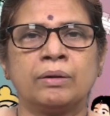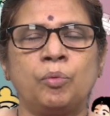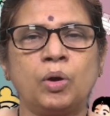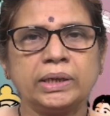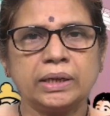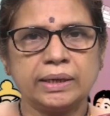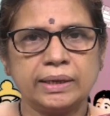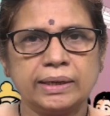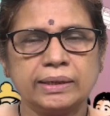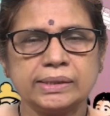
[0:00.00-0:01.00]
what are
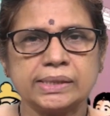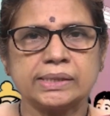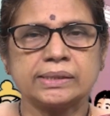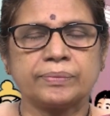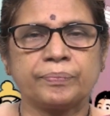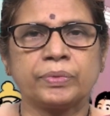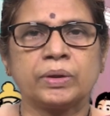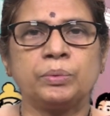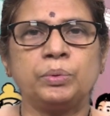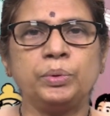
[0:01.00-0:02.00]
lungs?
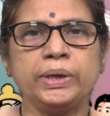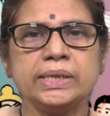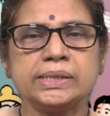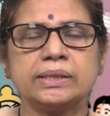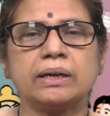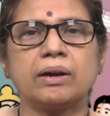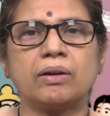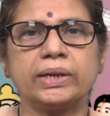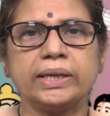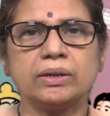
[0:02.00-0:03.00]
Who is the
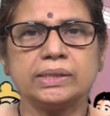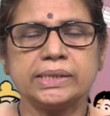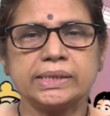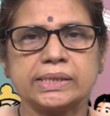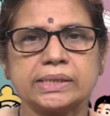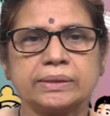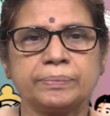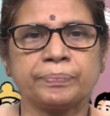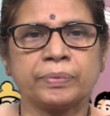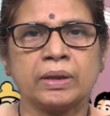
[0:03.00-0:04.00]
cardiologist?
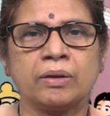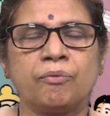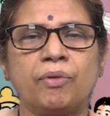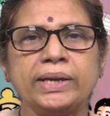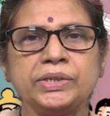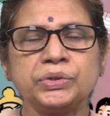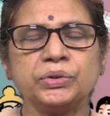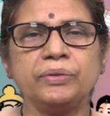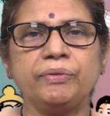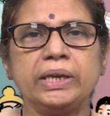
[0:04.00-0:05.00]
Why
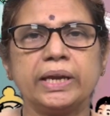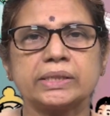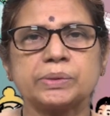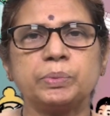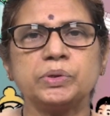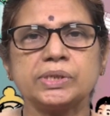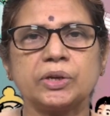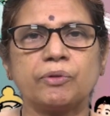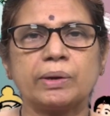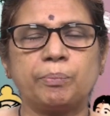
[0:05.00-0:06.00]
should we expose
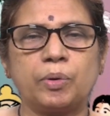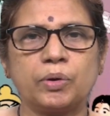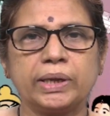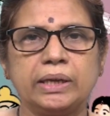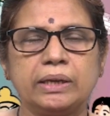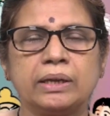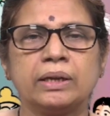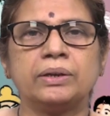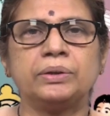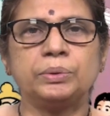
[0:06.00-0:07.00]
our body
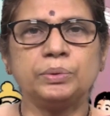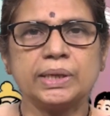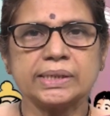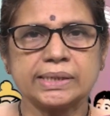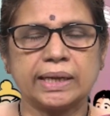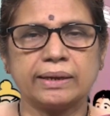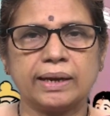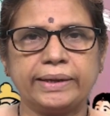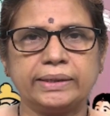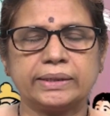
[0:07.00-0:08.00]
to the
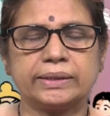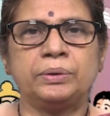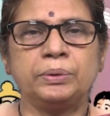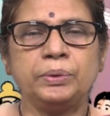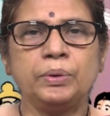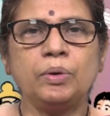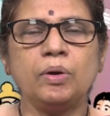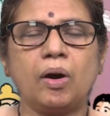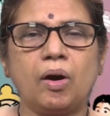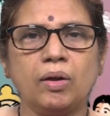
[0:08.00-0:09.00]
sunlight? To
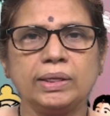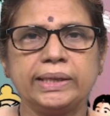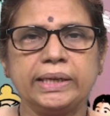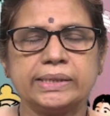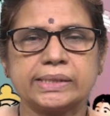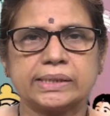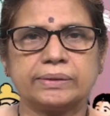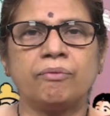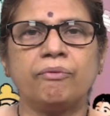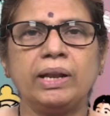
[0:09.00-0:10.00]
know all these,
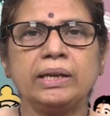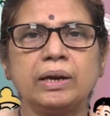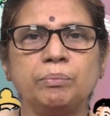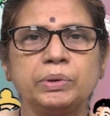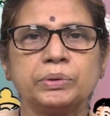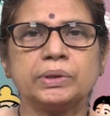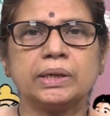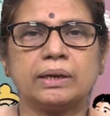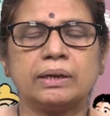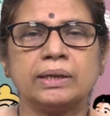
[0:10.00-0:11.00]
welcome to
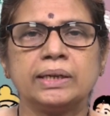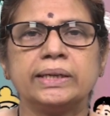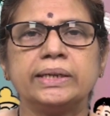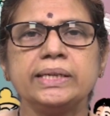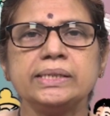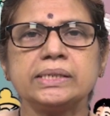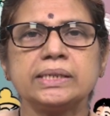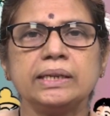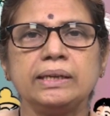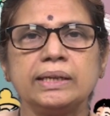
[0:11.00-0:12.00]
the
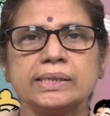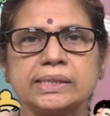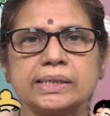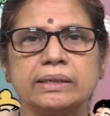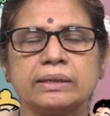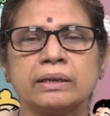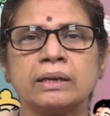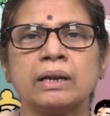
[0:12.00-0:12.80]
digital lesson,